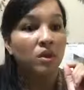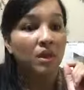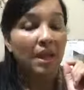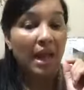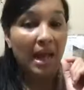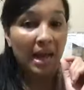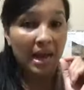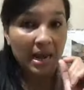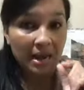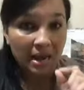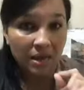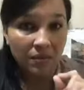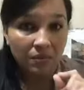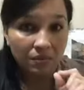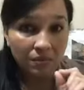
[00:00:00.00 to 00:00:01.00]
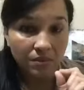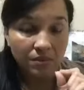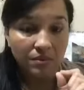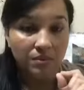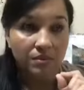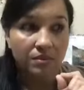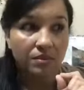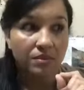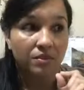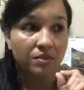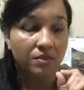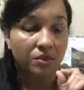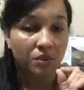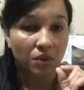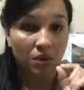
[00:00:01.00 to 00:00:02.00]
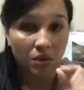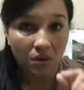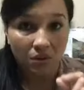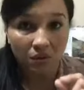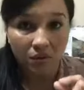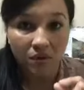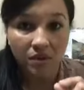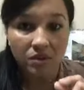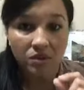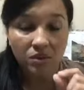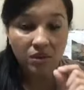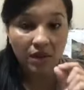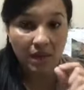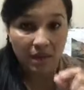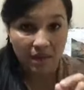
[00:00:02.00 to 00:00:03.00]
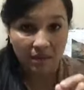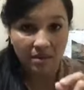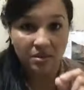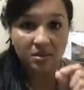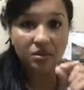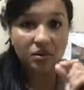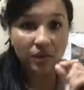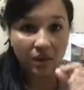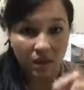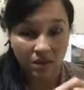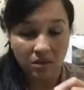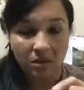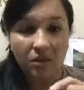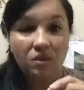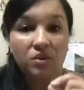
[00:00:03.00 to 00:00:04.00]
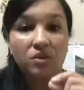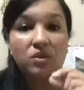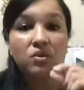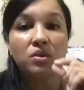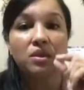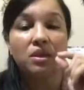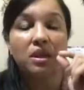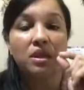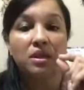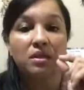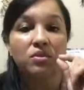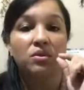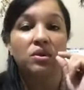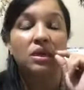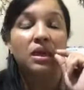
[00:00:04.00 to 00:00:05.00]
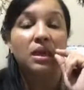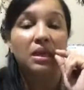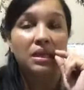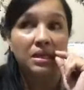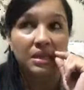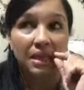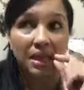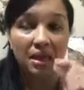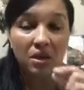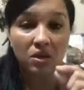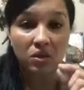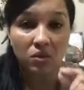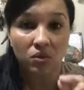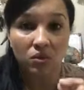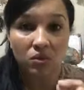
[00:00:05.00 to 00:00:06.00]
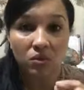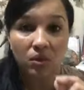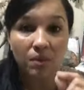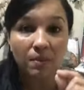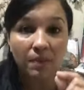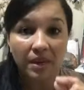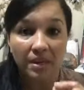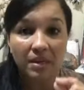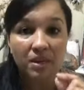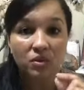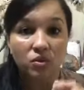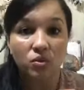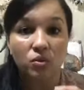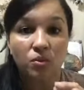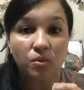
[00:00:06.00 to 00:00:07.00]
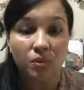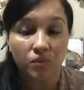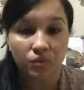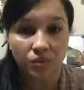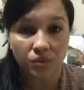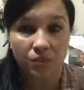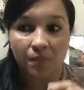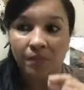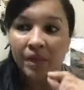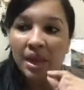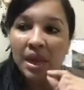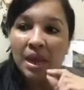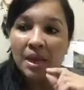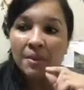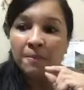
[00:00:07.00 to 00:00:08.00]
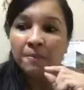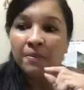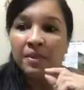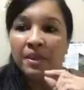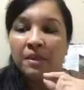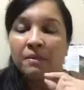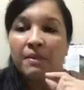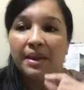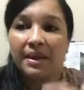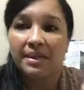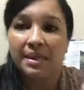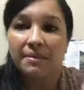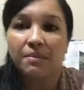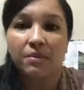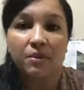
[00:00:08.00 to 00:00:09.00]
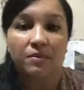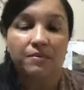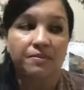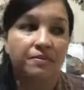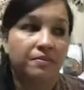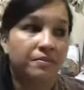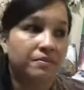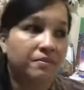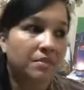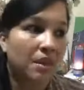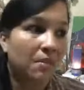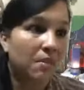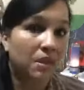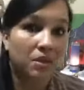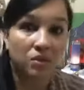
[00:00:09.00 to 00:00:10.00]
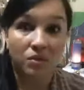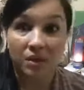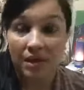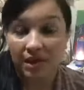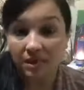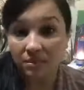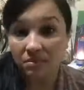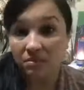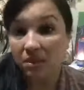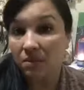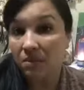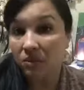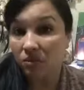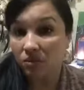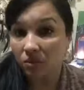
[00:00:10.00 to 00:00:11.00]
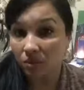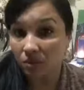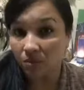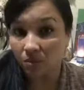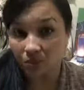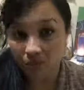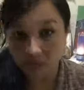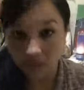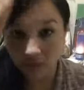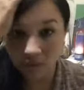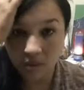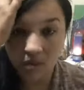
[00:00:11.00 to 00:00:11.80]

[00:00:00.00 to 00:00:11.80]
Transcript: Allow your loved one, your guides, your angels to take you to the place that you're supposed to. By example, maybe tonight, maybe tomorrow morning,